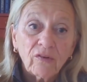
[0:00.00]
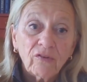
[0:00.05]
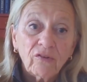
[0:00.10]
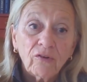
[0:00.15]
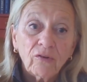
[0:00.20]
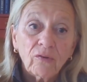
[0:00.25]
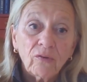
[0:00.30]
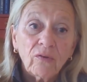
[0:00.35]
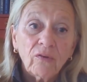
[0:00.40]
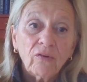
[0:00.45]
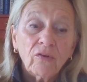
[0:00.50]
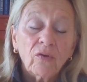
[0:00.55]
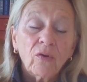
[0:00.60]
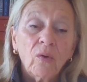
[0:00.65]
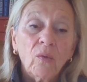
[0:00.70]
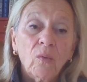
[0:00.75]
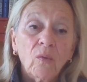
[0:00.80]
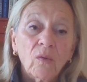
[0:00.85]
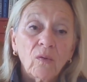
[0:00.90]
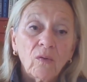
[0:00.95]
students
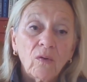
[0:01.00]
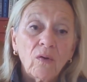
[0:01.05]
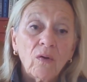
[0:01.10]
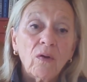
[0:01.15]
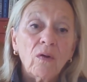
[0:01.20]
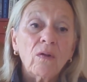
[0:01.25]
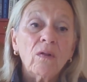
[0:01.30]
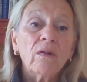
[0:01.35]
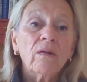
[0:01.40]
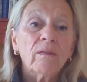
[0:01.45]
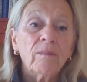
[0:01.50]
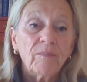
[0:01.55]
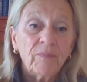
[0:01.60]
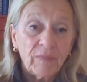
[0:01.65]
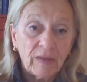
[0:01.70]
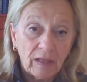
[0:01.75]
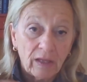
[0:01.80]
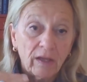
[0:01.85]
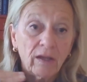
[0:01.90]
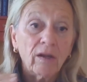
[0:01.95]
who were all
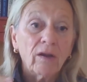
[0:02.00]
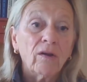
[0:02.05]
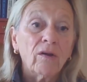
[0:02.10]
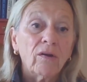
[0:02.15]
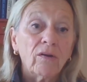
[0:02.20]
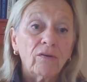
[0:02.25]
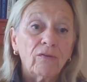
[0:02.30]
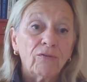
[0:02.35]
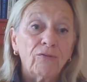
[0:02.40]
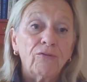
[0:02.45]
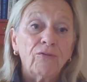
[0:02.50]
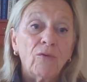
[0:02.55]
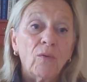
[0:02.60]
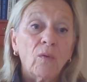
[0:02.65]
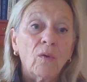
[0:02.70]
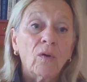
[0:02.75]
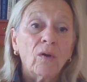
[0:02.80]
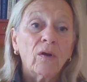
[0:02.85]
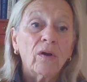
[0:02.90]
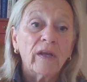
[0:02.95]
geared
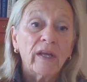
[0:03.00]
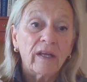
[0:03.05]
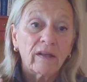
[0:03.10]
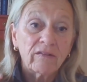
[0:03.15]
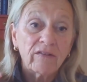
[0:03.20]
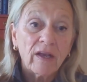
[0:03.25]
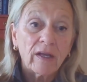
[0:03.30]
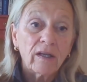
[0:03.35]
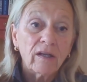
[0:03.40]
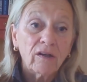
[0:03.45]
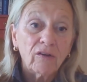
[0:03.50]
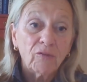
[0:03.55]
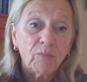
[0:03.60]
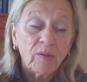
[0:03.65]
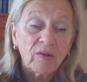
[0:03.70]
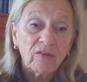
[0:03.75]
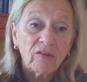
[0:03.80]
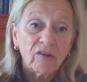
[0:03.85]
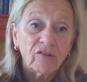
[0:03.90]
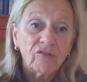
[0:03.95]
for executive
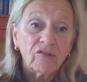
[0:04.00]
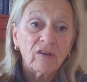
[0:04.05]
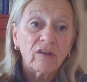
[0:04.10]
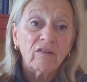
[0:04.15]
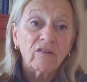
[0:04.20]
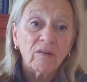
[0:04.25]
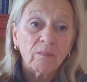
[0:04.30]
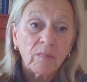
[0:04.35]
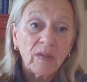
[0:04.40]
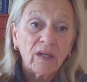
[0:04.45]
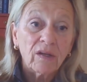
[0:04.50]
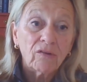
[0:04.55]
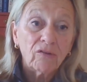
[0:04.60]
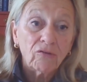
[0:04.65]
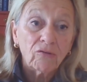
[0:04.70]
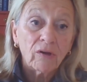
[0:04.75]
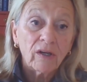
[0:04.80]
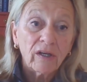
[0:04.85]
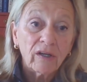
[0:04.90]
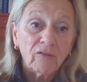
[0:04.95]
positions,
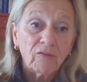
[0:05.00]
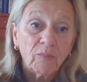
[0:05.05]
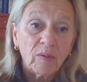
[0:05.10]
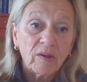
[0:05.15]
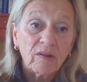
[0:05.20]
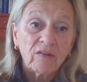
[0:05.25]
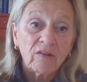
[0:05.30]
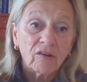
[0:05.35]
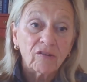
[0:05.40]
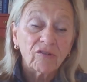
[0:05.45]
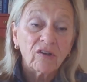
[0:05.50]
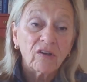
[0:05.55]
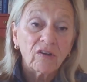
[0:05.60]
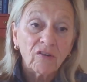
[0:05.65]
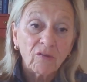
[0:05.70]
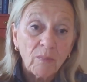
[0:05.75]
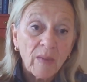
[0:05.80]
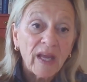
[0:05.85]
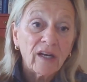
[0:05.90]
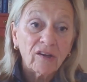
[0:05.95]
administrative
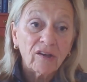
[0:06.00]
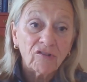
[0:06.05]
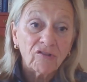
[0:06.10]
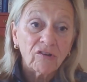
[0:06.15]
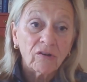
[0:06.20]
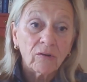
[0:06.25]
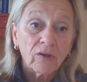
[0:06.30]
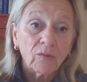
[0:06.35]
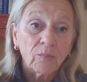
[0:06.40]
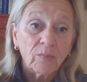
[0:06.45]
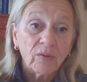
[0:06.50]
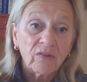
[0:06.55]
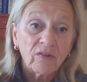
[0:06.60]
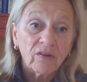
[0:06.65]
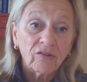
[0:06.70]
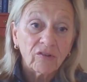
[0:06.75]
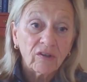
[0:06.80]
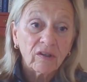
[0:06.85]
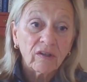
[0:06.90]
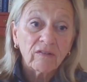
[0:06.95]
positions, managerial
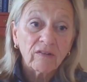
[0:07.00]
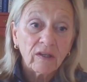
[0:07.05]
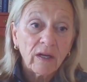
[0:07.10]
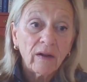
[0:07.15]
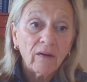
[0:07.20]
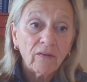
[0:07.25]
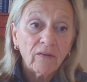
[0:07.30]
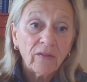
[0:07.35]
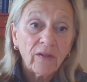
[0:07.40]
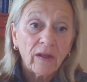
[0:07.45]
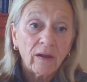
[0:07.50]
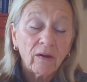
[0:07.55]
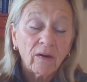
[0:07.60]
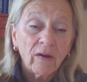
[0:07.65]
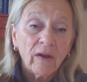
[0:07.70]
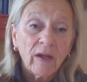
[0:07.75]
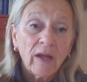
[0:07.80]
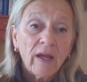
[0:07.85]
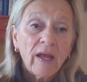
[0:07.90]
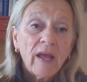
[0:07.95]
positions in healthcare,
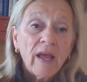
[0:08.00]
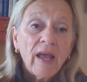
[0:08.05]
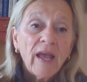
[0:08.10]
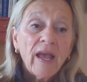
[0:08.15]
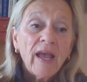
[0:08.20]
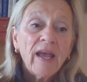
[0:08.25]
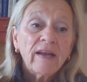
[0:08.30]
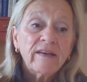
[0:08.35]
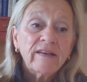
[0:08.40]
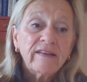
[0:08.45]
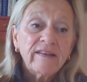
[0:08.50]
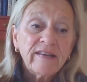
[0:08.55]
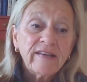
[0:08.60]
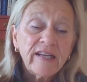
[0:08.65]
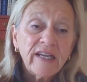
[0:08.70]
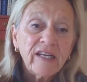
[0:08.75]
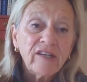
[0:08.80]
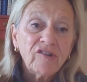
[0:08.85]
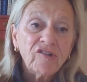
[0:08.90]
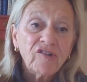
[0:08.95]
and
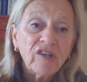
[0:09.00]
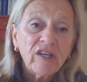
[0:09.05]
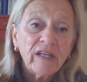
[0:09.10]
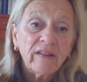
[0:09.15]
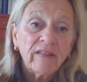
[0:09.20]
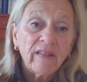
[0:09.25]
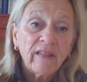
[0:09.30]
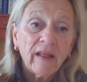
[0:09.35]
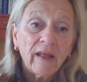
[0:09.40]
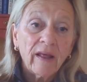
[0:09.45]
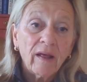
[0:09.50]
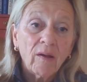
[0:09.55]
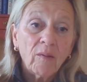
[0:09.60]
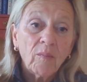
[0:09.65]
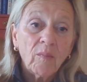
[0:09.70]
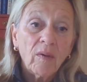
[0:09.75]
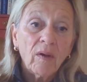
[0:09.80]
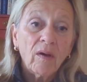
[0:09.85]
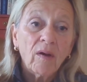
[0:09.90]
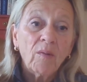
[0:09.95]
teaching
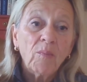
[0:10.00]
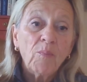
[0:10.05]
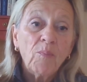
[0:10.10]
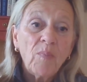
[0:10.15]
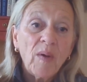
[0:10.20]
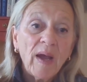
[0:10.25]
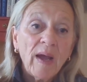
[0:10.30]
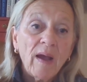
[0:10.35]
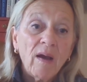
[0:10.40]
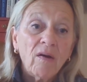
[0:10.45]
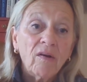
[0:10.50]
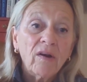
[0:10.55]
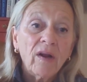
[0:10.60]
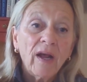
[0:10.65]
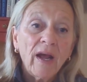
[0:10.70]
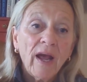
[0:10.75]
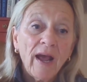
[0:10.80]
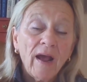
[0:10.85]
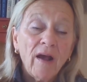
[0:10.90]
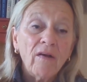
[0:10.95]
them about
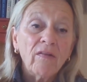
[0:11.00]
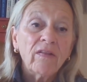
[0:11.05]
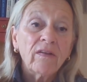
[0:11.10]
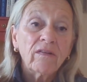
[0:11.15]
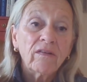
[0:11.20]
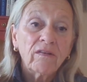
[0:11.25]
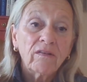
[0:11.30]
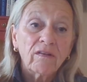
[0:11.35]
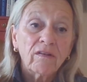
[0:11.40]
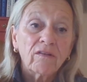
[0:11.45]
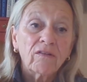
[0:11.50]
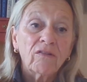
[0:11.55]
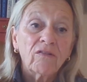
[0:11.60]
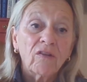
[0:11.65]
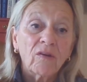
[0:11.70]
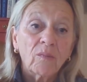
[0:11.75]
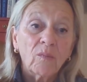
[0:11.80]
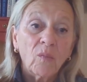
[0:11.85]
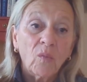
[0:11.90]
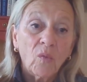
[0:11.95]
how the
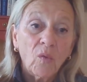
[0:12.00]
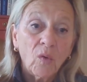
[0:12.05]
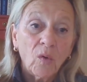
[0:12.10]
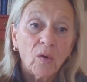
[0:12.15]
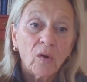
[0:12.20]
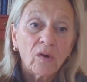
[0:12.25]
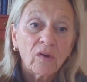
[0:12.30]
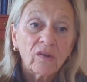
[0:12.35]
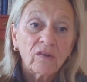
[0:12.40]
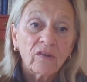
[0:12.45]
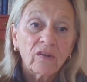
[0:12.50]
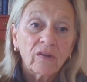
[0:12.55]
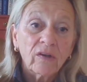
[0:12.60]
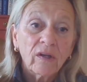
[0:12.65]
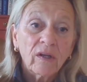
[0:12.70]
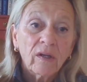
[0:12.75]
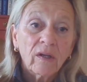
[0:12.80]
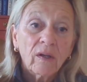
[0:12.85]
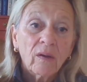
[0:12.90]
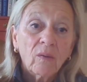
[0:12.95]
system worked
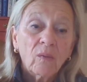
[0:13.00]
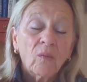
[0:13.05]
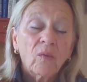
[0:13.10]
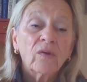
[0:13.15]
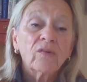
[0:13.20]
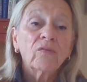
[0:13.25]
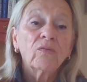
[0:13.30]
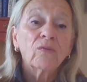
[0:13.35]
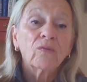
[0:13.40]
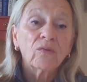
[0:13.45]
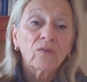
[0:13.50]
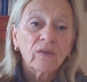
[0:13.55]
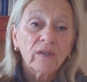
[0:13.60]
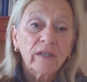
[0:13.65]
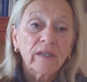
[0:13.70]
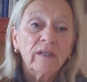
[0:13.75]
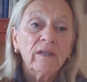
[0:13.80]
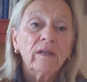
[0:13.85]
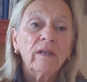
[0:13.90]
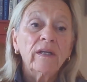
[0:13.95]
was
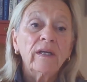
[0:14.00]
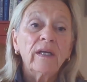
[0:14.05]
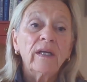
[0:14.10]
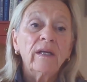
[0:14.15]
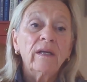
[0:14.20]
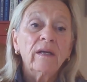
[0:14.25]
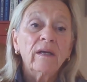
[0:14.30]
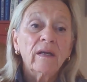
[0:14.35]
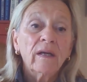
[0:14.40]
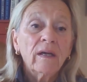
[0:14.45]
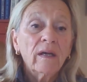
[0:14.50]
really